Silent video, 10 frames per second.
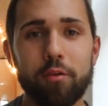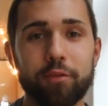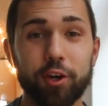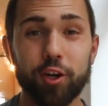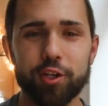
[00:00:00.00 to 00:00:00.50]

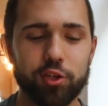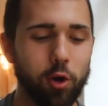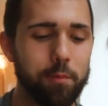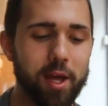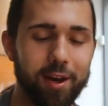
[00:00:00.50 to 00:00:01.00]
For your
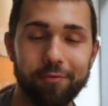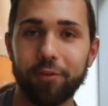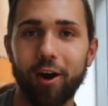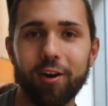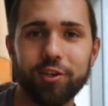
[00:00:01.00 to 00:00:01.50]
enjoyment and
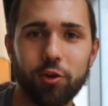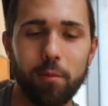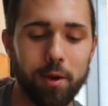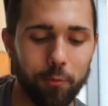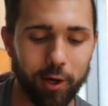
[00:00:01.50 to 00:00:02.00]
for our
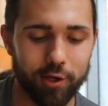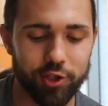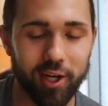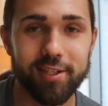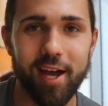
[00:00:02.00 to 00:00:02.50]
enjoyment, we're gonna
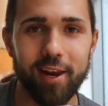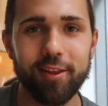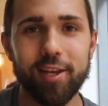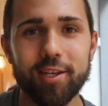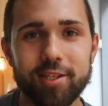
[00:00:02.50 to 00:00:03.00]
try 10 of
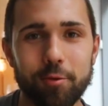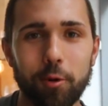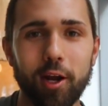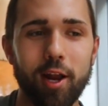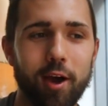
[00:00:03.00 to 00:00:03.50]
these and
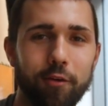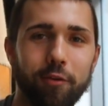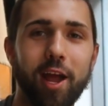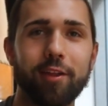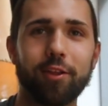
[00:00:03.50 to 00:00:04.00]
we're gonna
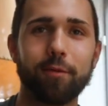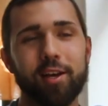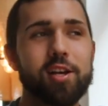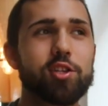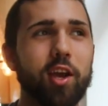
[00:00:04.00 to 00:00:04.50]
rank them.
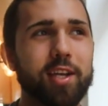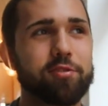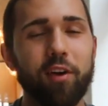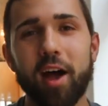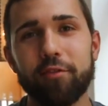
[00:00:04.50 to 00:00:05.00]
So I guess
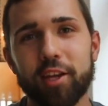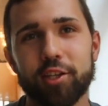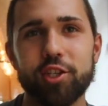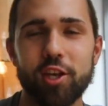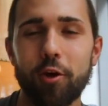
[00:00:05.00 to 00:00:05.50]
5
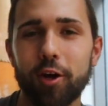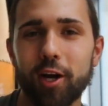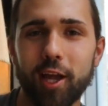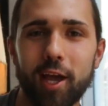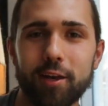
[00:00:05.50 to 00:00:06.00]
each. So you're
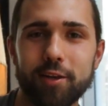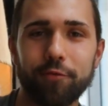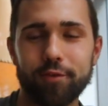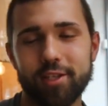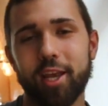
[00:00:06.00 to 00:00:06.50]
gonna get
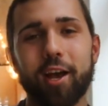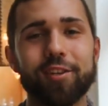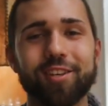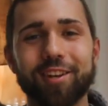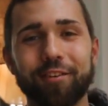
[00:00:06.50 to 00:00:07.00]
different
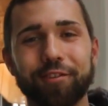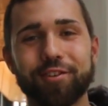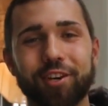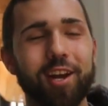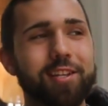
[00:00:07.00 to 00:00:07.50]
scales on different
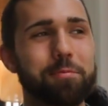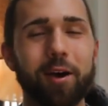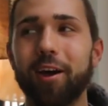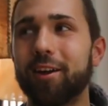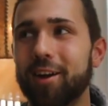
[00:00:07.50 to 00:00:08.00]
drinks,
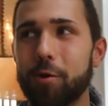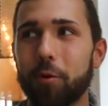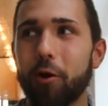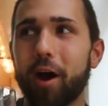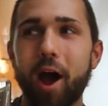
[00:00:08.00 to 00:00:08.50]
but
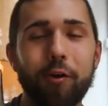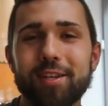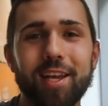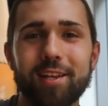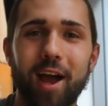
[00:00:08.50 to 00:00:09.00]

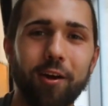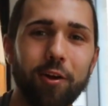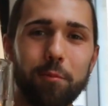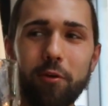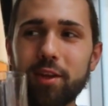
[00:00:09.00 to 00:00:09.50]
I go
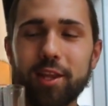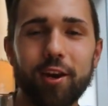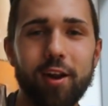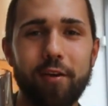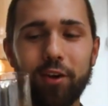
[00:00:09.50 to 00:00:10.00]
to the movie
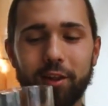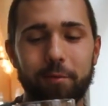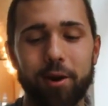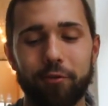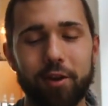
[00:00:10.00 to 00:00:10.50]
theater, they have
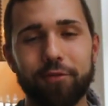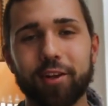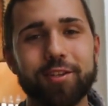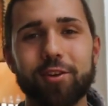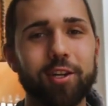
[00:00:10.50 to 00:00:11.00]
unlimited
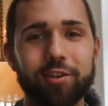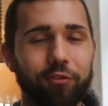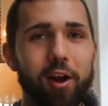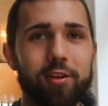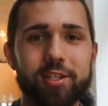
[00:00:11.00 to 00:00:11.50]
refills, so I just
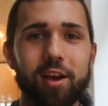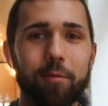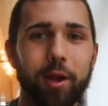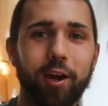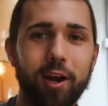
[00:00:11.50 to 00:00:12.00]
fire this
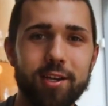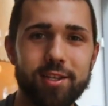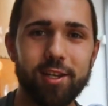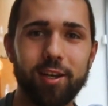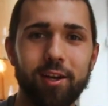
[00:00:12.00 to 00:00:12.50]
up like crazy.